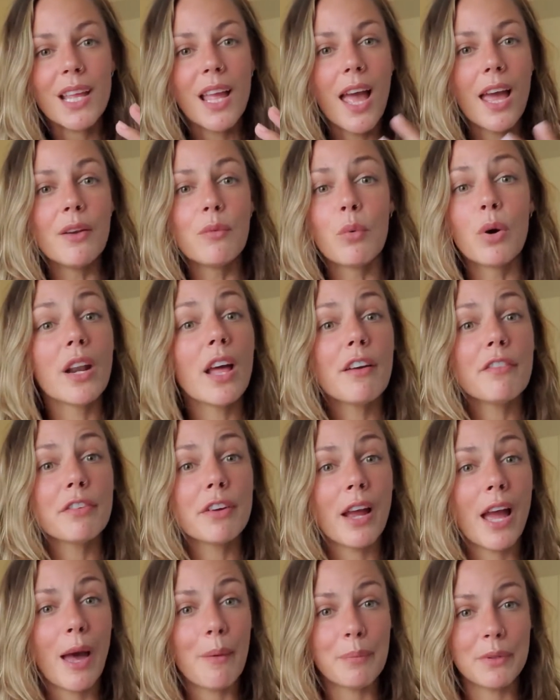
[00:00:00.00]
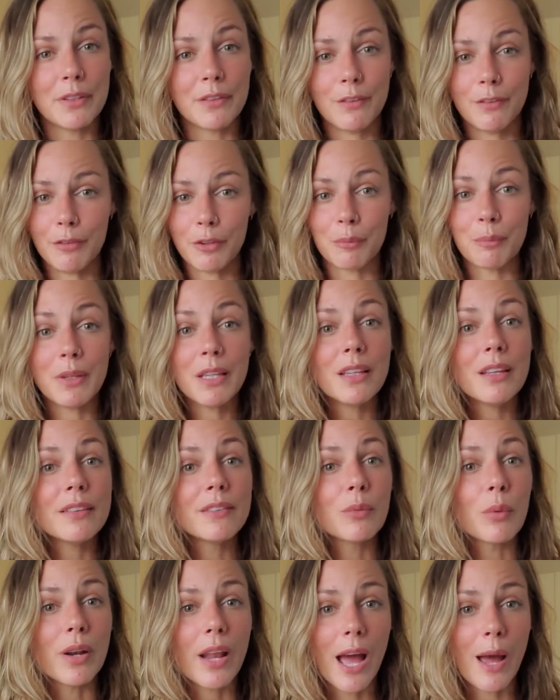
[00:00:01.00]
And whatever happens for me
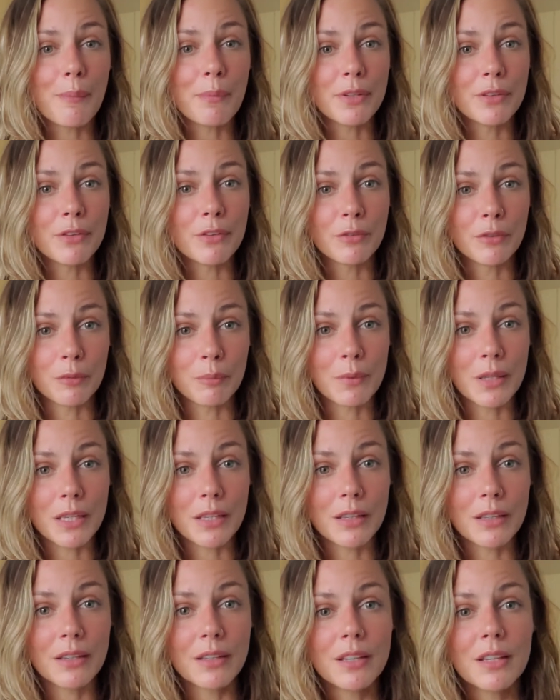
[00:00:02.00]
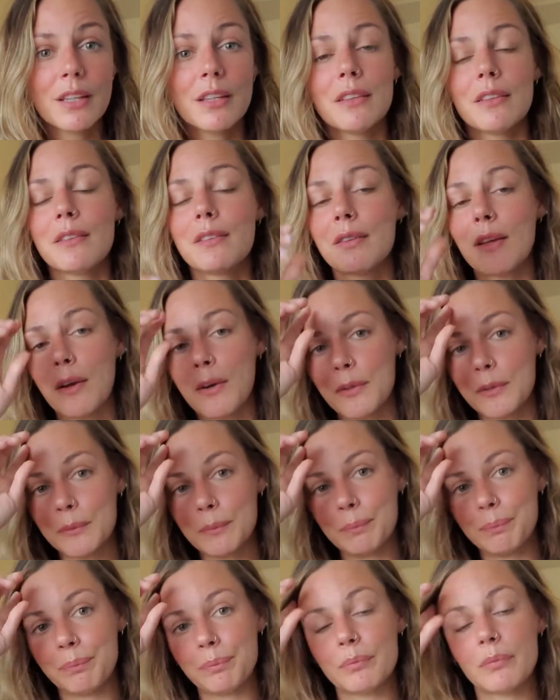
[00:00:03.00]
is what happens for me.
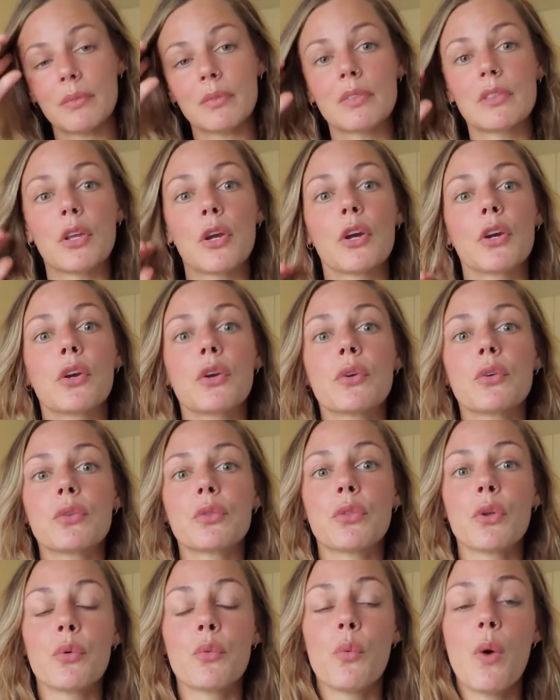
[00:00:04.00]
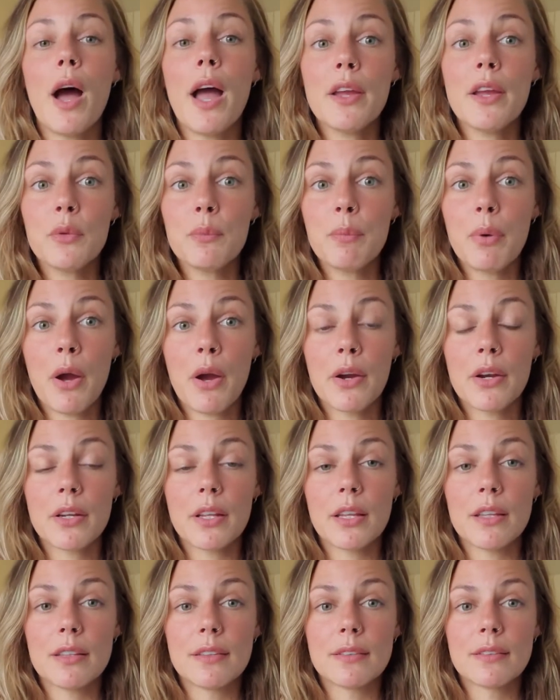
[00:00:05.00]
So the wild
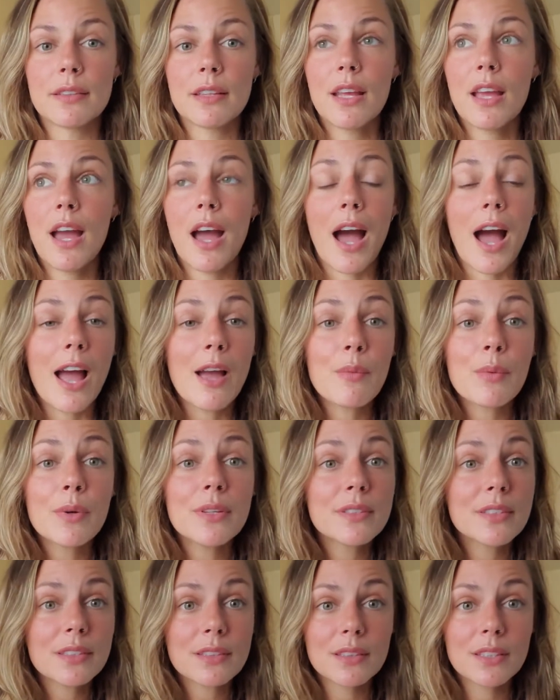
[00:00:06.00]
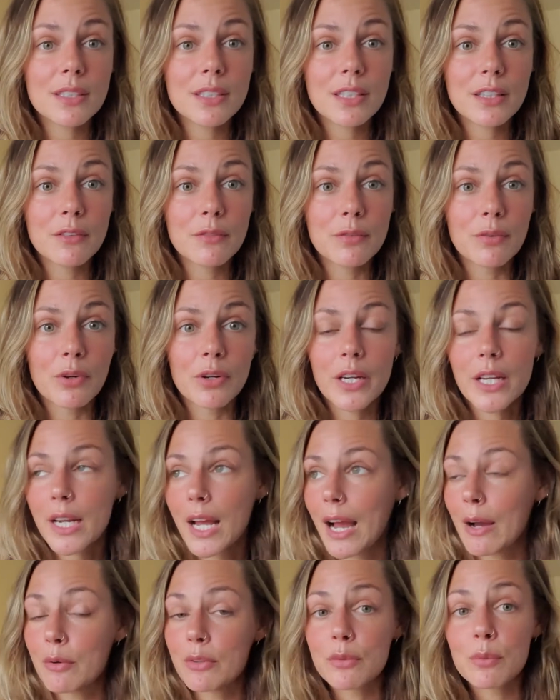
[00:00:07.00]
part is I wasn't looking for it.
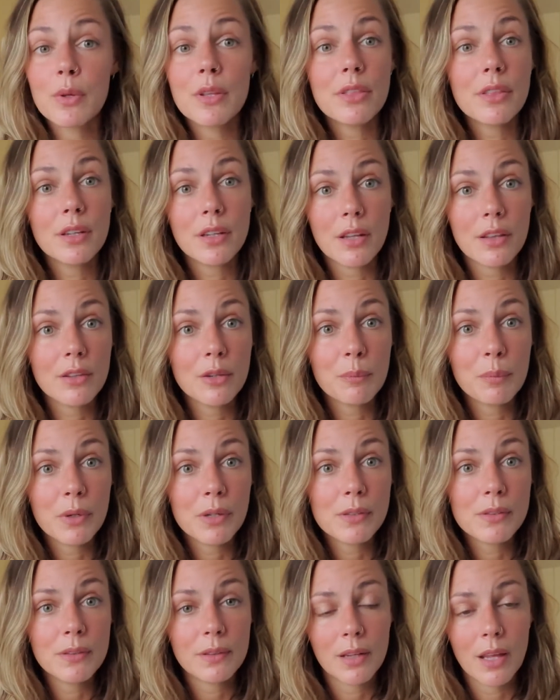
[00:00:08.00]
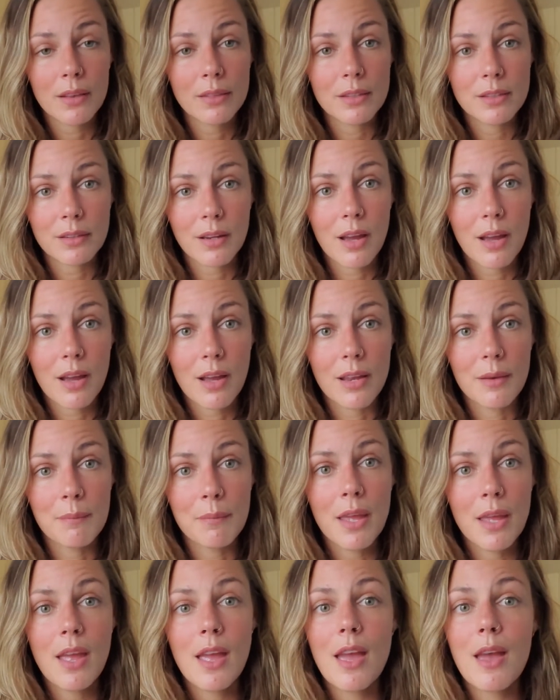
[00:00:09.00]
I was with another person at the time,
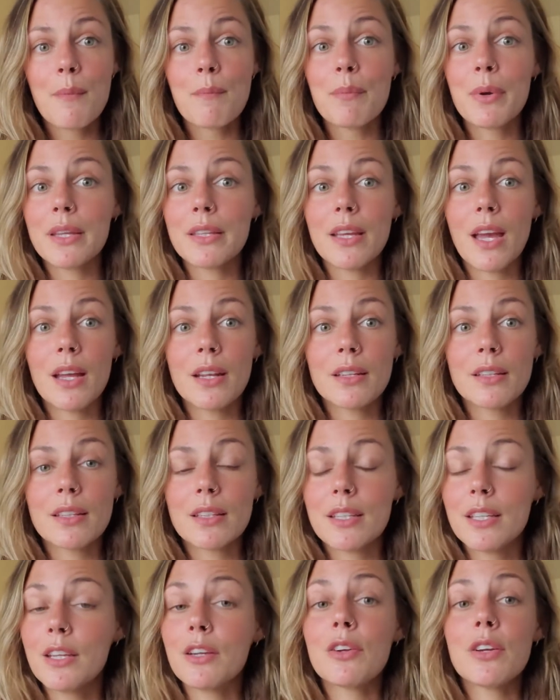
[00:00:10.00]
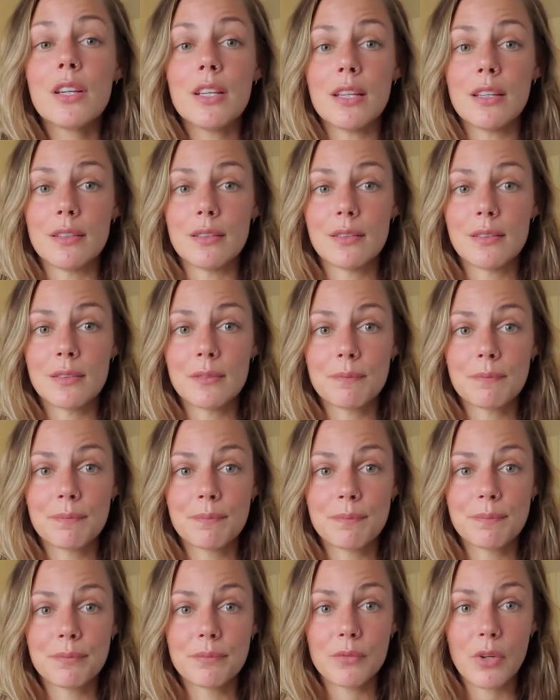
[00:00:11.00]
but yet here it is,
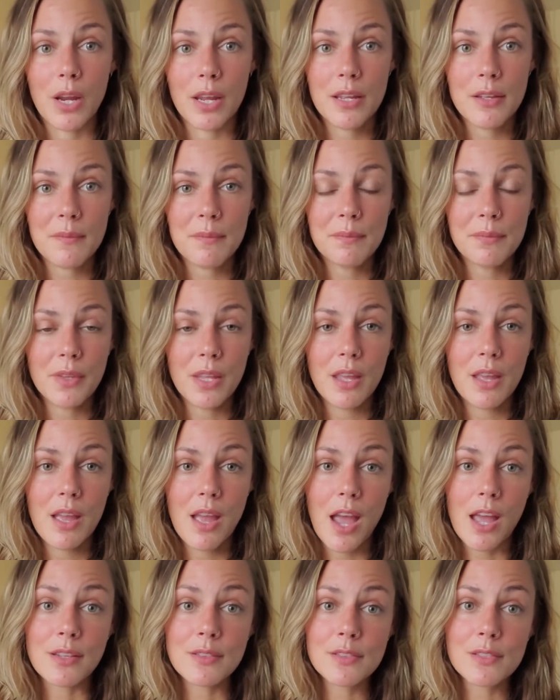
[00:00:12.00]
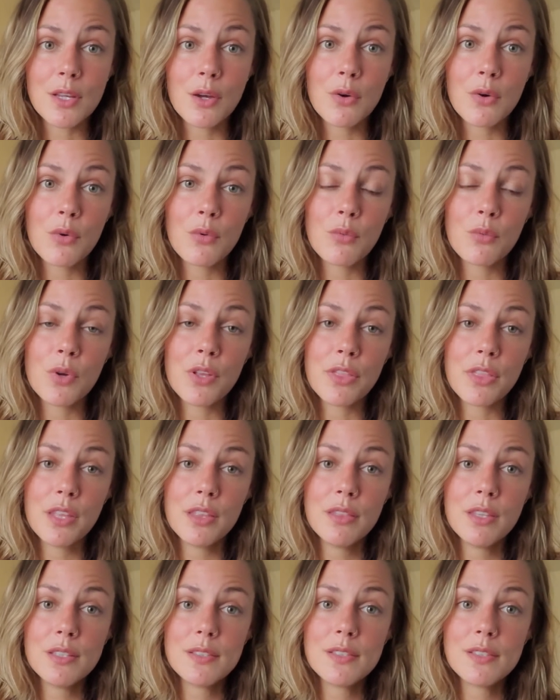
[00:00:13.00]
right? And so
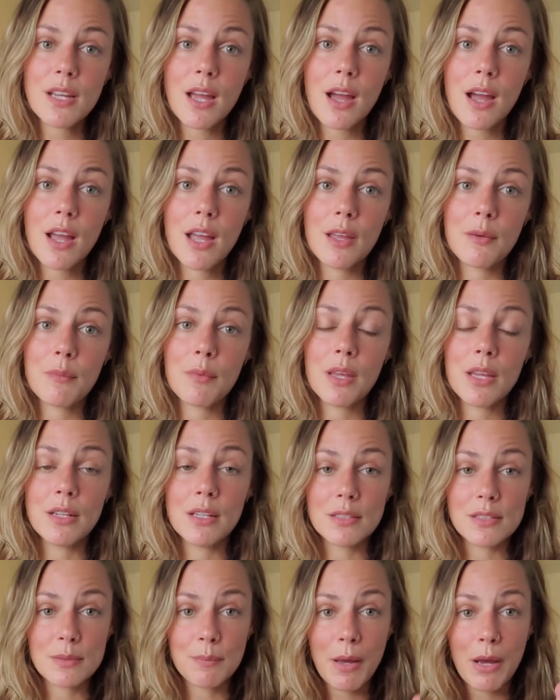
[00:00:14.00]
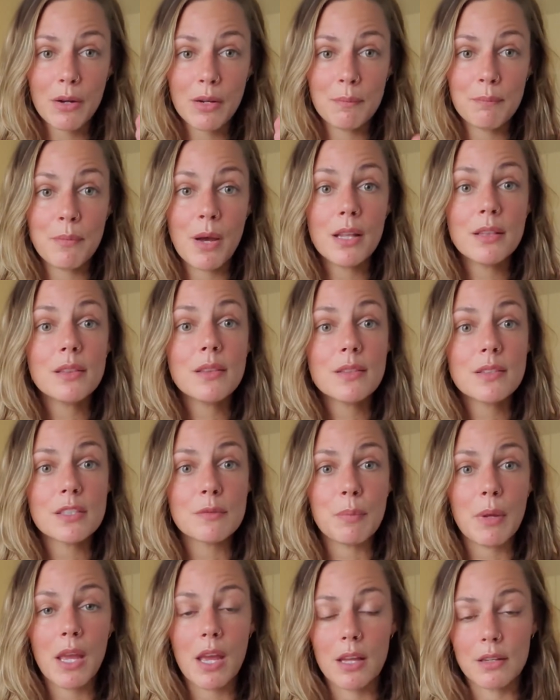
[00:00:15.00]
within this time, and it's about a month
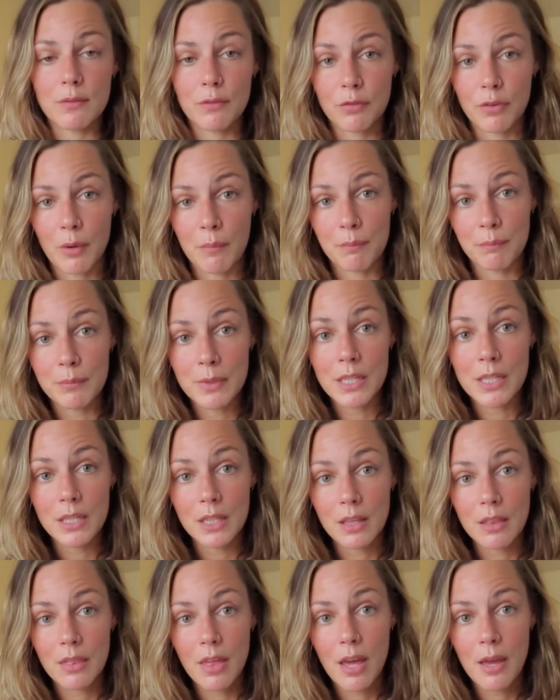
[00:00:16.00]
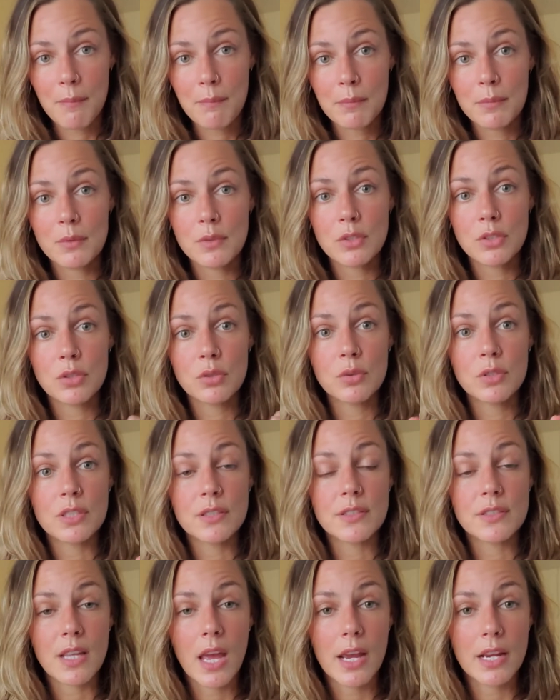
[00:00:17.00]
span from meeting them to
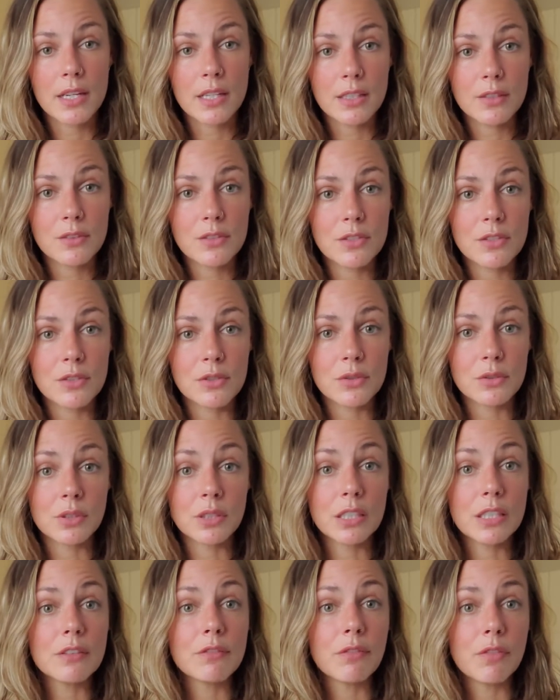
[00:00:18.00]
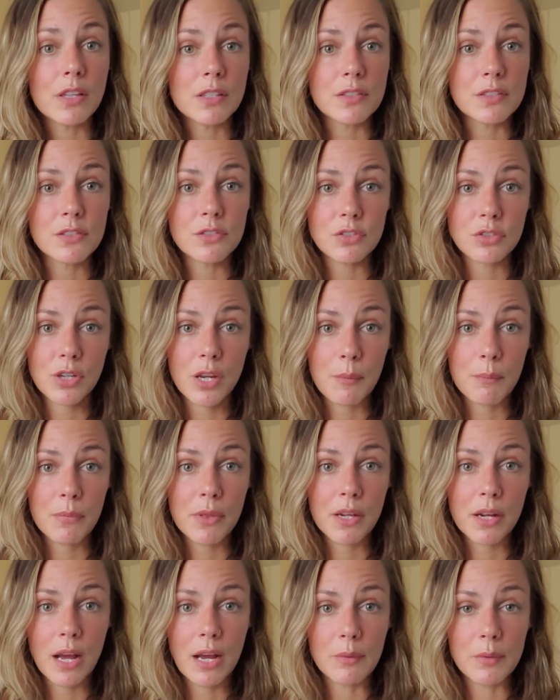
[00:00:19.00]
deciding to leave this trip
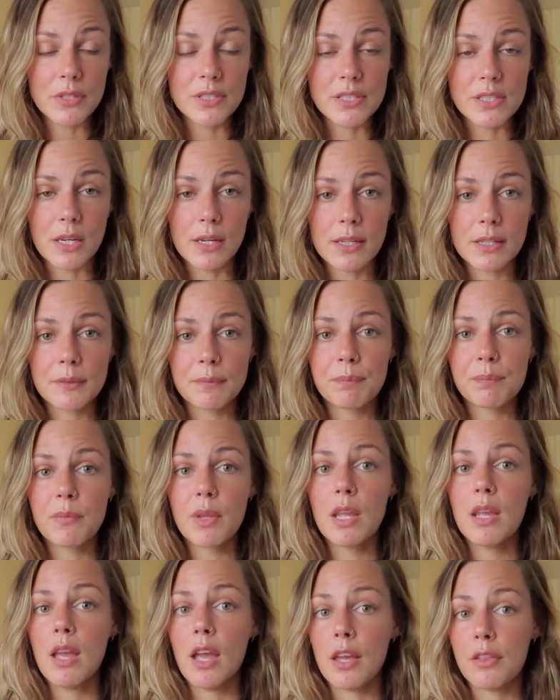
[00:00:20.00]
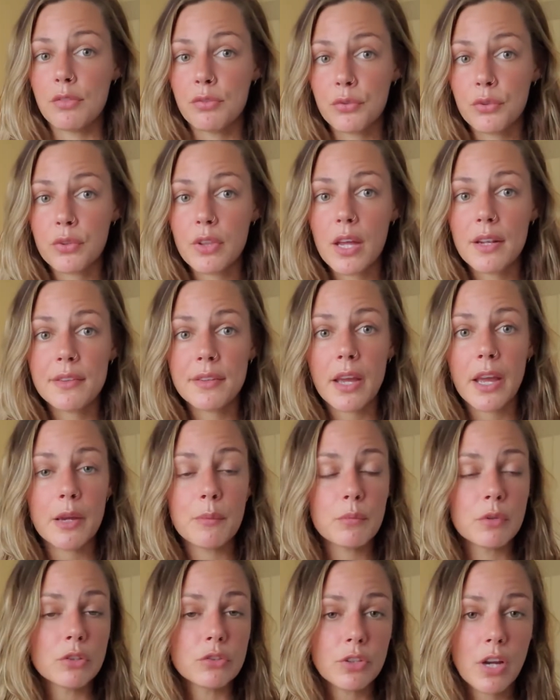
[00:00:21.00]
that I was on. And through that time,
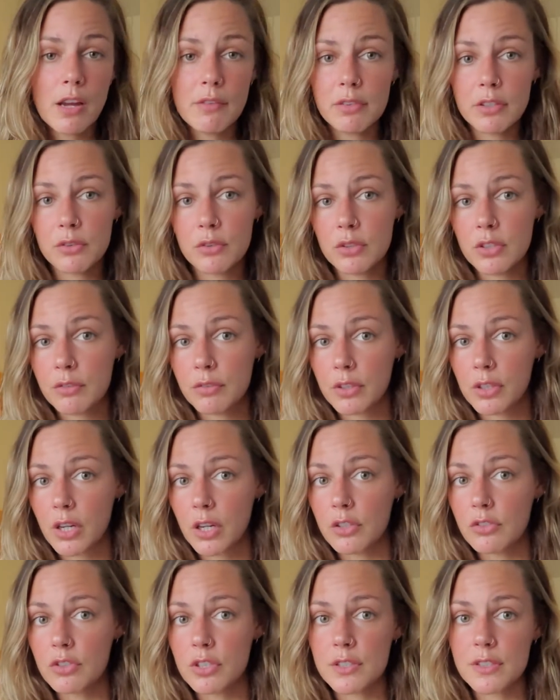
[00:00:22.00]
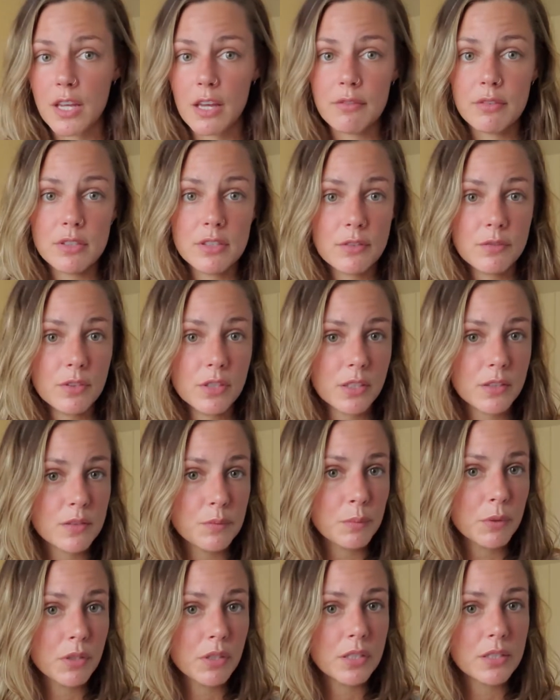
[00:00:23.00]
we're traveling through different countries, having different
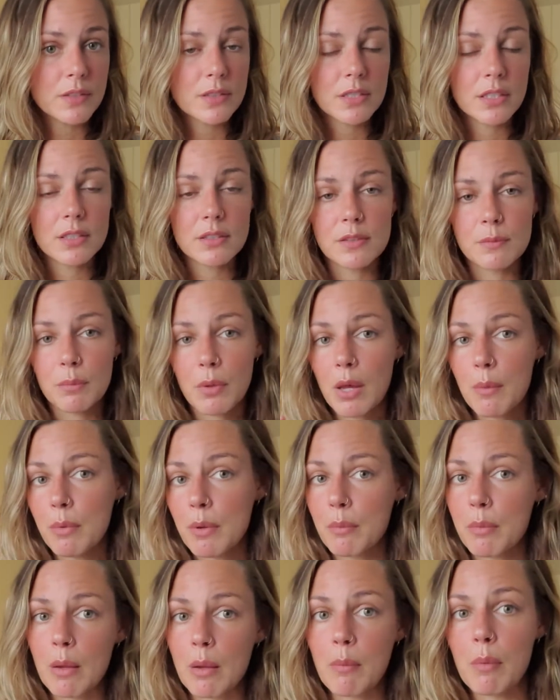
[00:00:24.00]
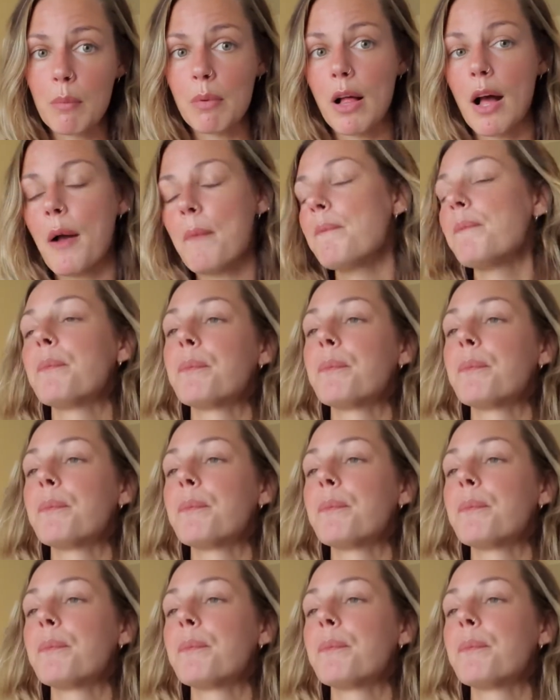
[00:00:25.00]
experiences, blah, blah, blah, blah, blah.